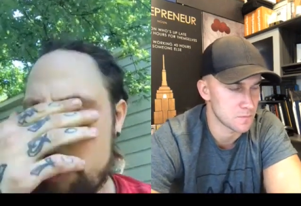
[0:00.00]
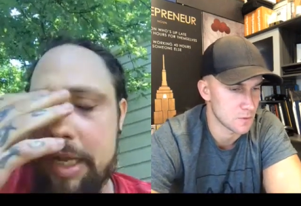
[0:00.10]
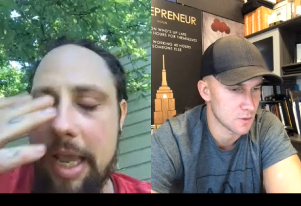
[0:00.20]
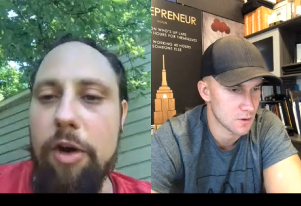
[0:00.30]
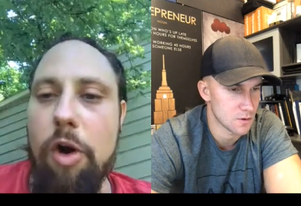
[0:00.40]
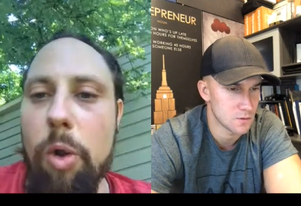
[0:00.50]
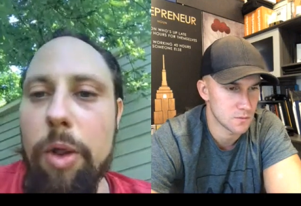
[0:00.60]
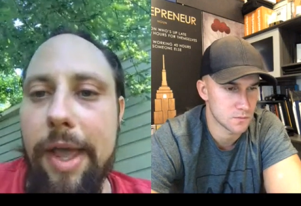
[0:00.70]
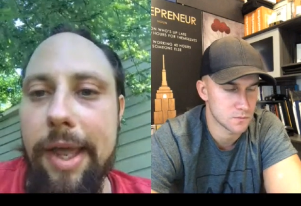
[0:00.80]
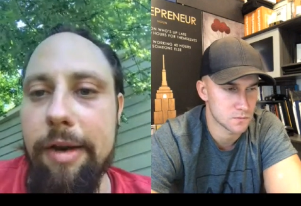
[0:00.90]
Speaker 1: taking
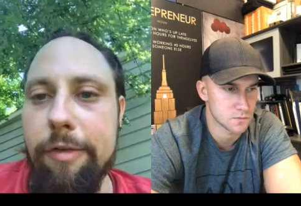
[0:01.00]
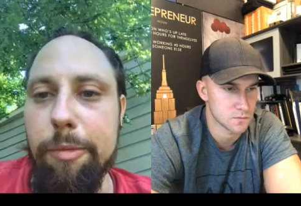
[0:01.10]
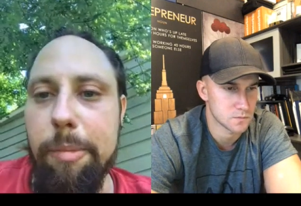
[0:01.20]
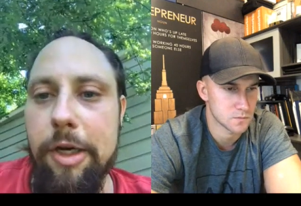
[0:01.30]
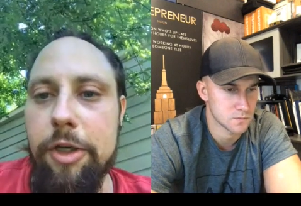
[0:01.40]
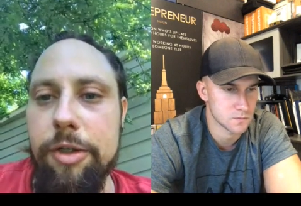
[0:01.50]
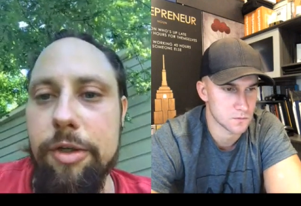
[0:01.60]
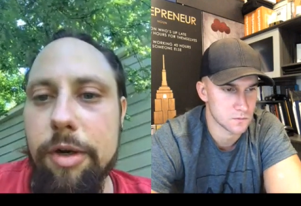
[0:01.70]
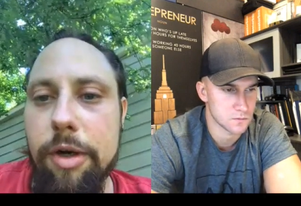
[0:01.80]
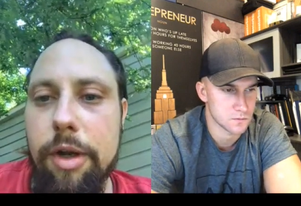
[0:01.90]
all of that
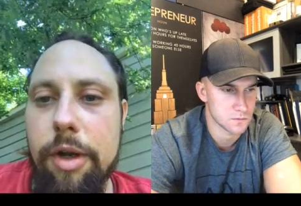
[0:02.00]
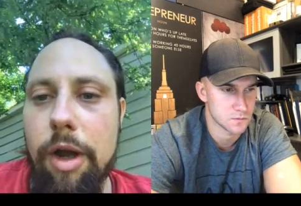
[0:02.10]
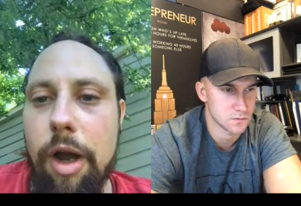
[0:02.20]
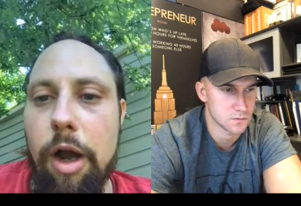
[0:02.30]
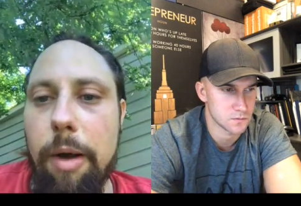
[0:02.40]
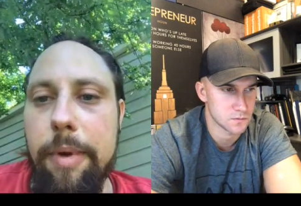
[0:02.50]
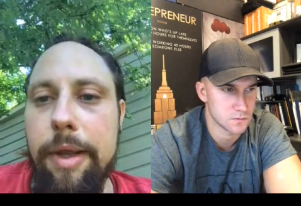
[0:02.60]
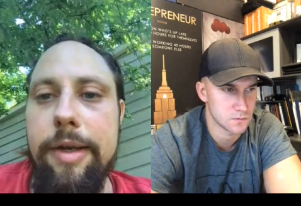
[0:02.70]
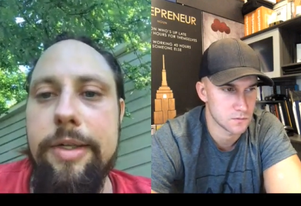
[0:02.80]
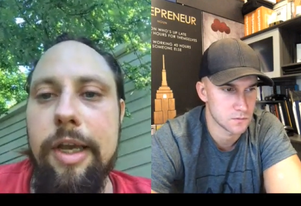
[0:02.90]
information, and
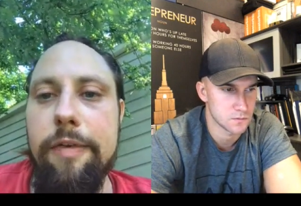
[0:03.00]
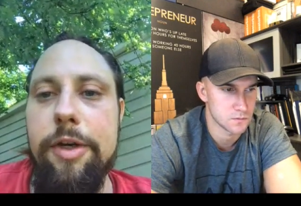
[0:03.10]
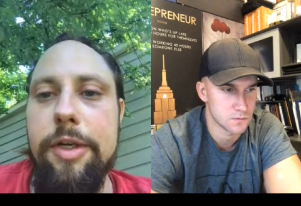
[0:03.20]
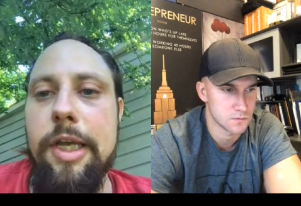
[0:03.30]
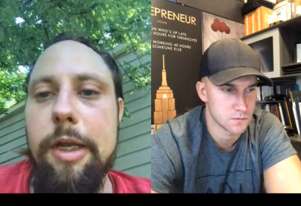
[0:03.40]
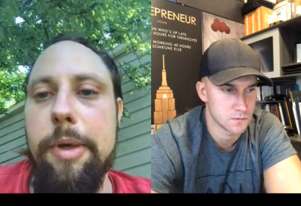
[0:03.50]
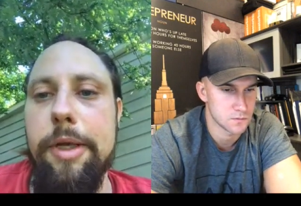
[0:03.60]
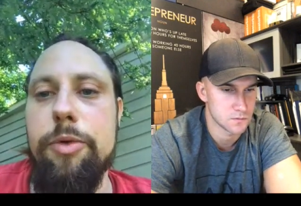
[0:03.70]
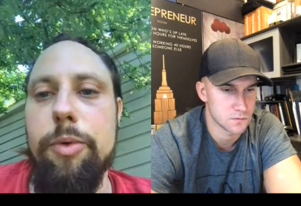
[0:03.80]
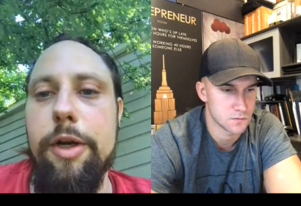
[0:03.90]
it's giving you
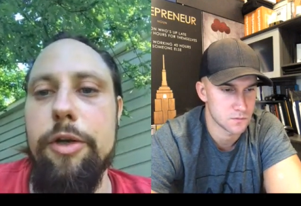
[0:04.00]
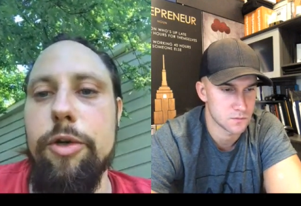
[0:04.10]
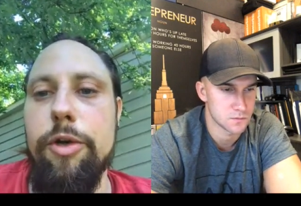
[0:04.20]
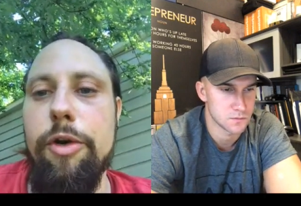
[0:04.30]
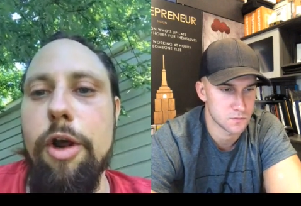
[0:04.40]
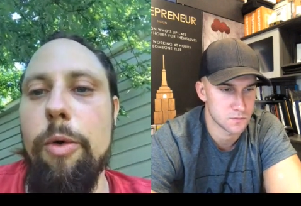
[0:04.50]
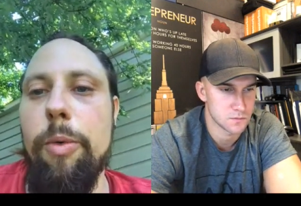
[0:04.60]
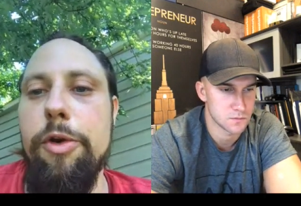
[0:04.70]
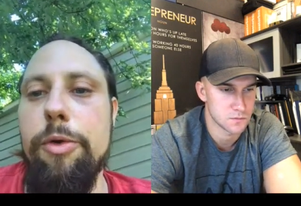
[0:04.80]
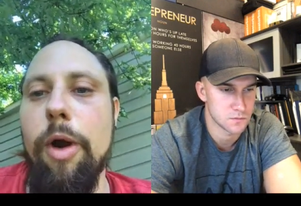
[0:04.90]
tidbits, right? So, you know,
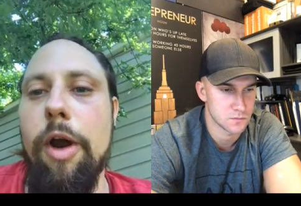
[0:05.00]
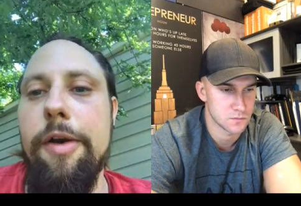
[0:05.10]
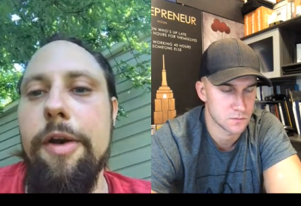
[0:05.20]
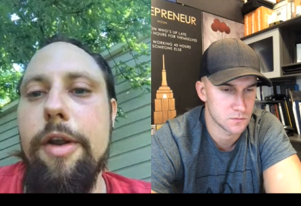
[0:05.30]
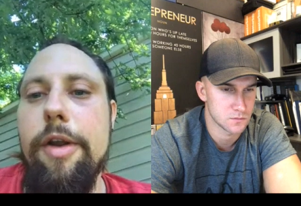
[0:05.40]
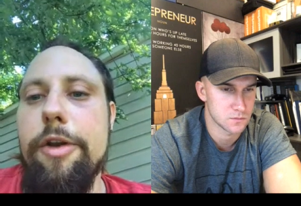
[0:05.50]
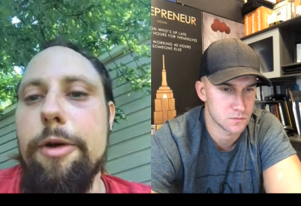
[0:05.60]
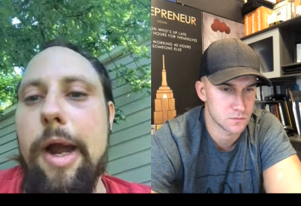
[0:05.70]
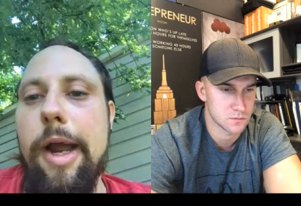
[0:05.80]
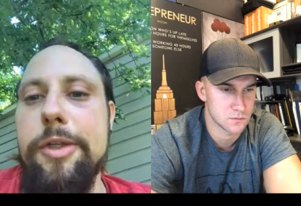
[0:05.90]
when you run
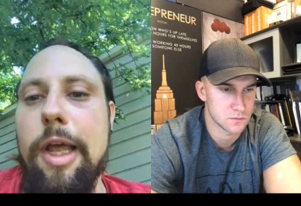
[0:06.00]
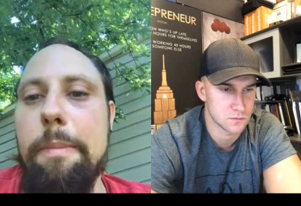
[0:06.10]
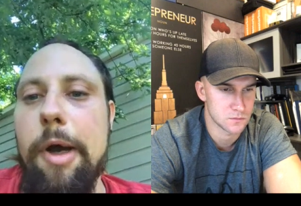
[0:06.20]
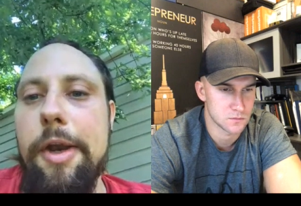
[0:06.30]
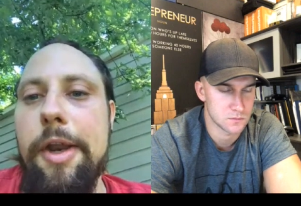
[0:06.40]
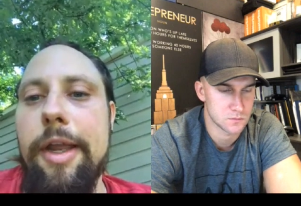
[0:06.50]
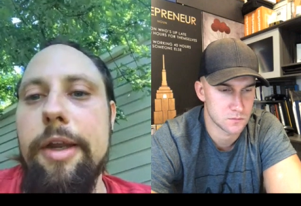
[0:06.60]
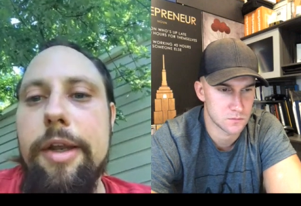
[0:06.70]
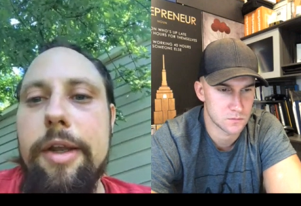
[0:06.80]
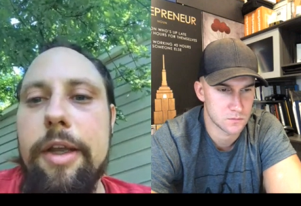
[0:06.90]
your miles on
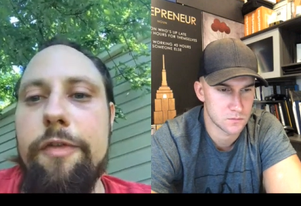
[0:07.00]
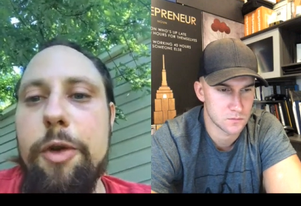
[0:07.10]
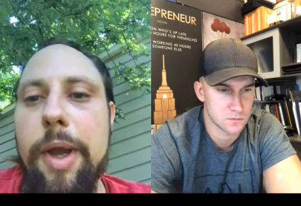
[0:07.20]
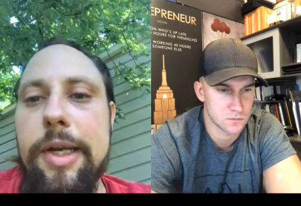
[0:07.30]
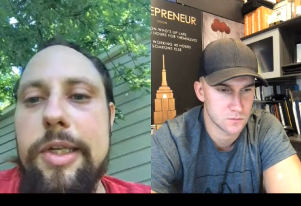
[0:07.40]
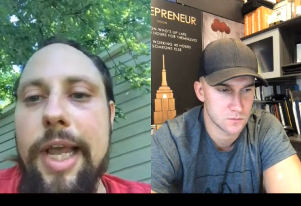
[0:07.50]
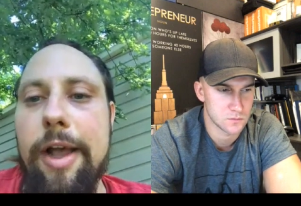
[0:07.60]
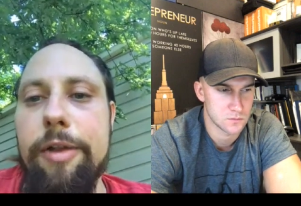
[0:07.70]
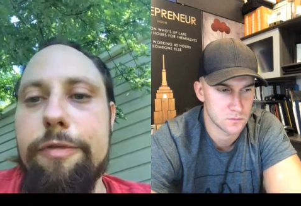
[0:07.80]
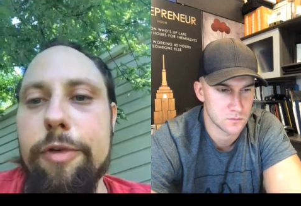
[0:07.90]
Monday, if you ate
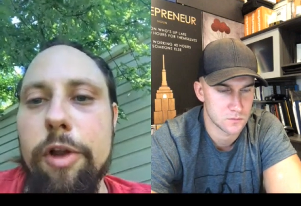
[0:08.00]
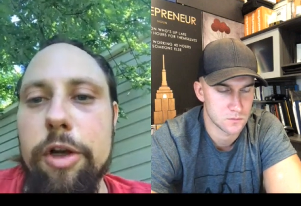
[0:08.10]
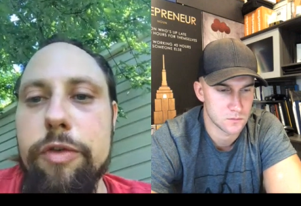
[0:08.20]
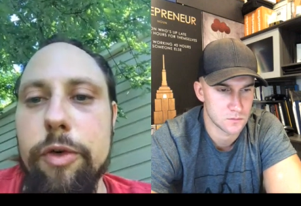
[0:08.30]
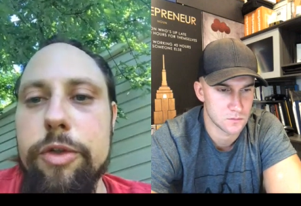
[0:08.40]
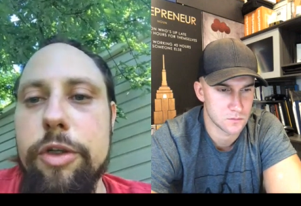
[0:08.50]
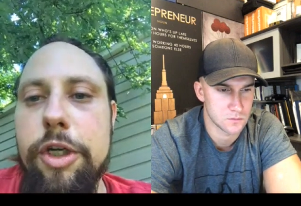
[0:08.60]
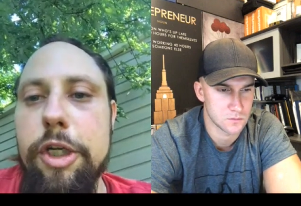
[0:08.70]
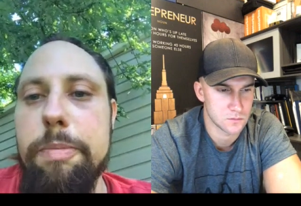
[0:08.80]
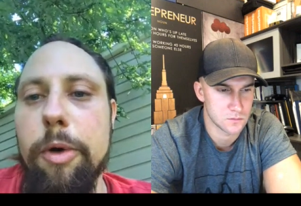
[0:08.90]
salad for lunch versus a
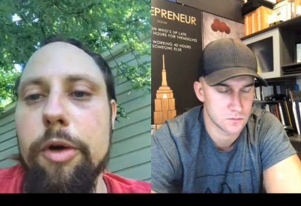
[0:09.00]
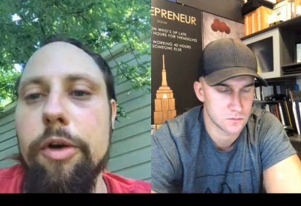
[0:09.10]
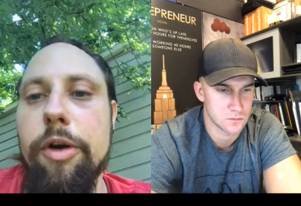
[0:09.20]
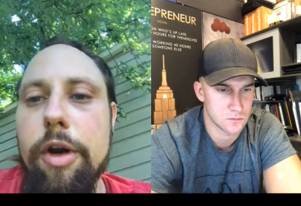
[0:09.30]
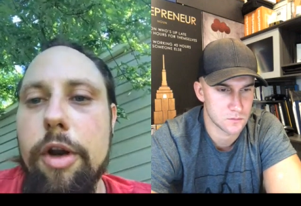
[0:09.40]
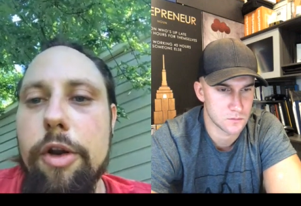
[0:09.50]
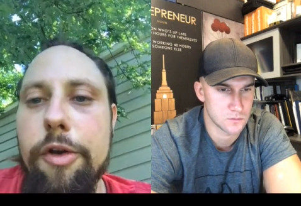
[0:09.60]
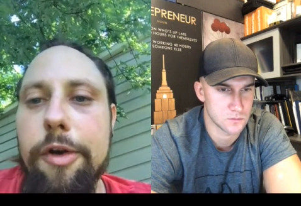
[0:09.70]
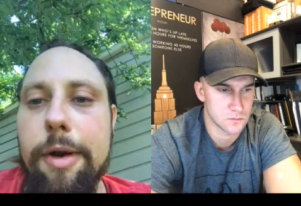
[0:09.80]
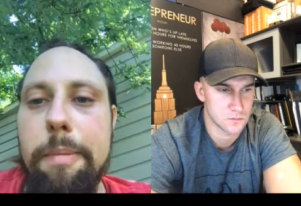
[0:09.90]
cheeseburger,
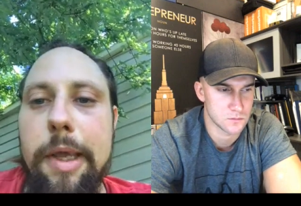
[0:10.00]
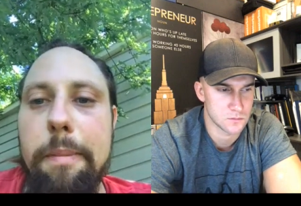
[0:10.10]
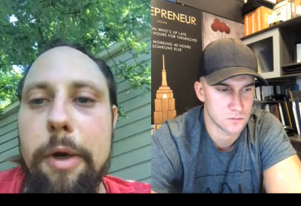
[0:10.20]
you're going to get